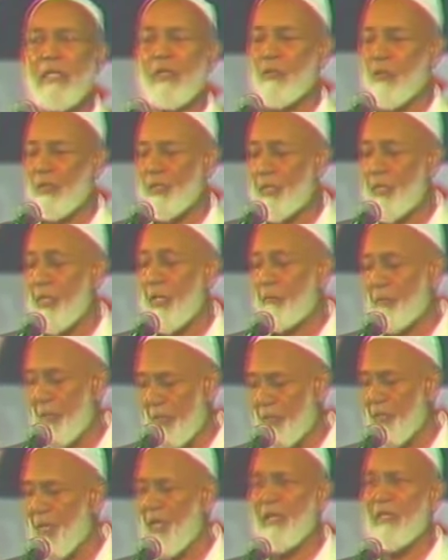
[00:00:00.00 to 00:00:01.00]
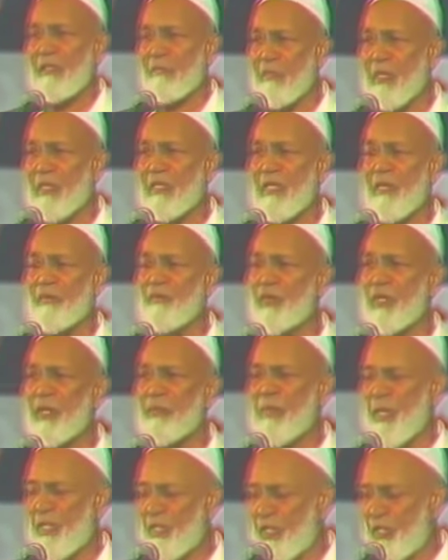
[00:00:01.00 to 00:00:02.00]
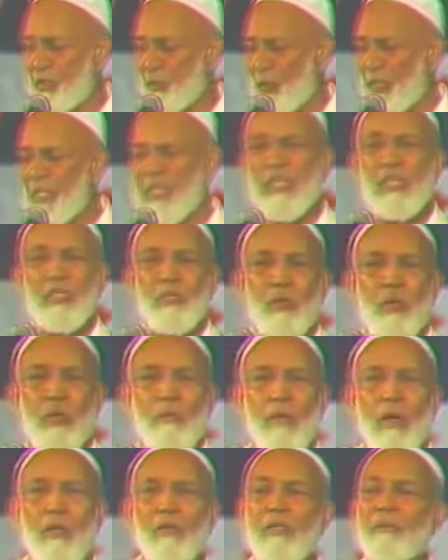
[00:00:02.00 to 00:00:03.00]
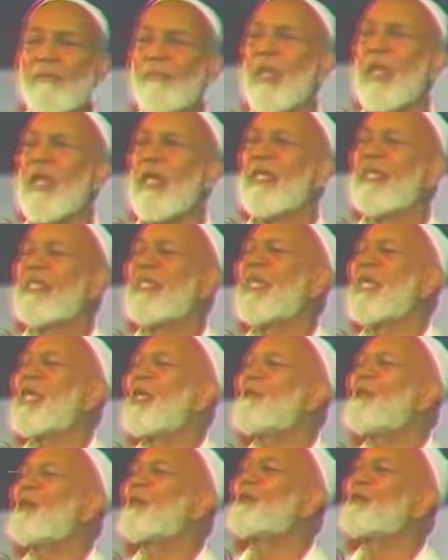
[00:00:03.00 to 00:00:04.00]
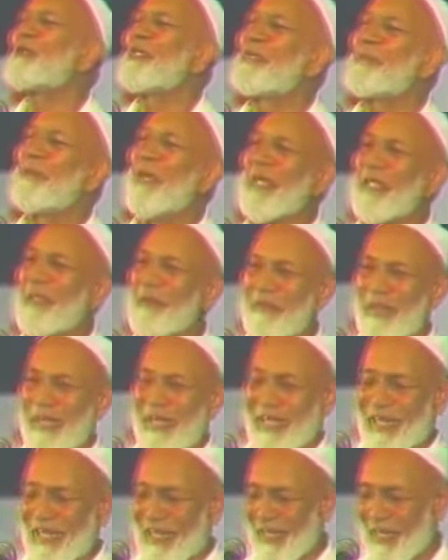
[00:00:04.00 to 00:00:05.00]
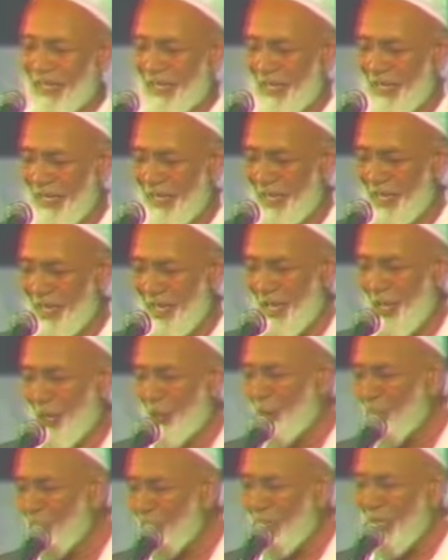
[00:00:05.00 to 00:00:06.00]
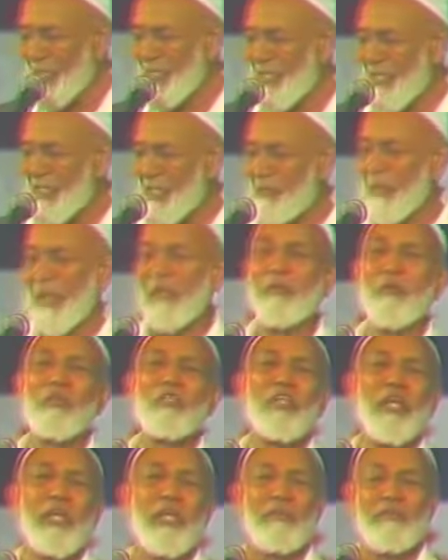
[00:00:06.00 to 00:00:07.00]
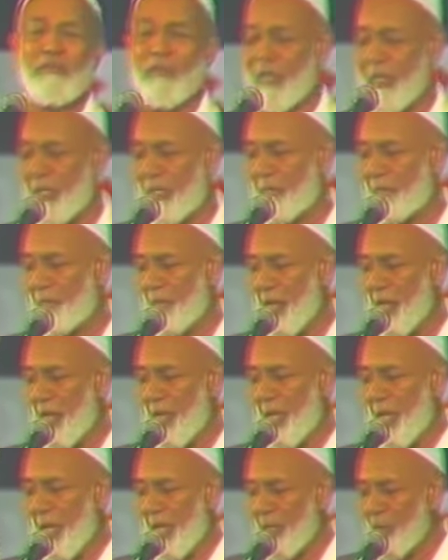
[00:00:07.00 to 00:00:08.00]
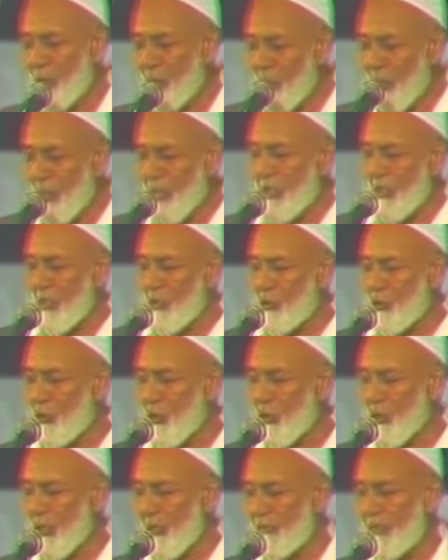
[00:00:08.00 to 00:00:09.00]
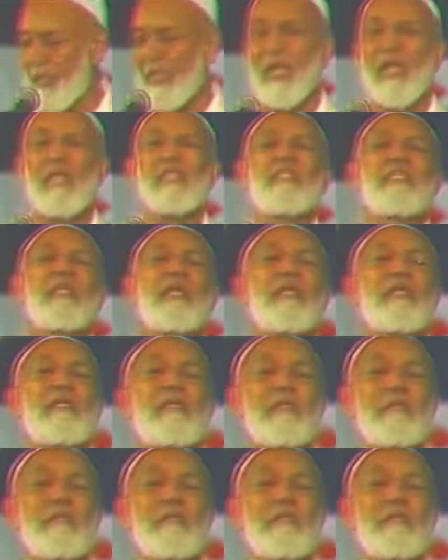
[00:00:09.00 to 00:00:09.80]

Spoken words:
they're not here, but I must give you the message, what it is all about. They want to debate me. Who is this Emmanuel Sharifi? And who is this Joseph Hiraj Singh?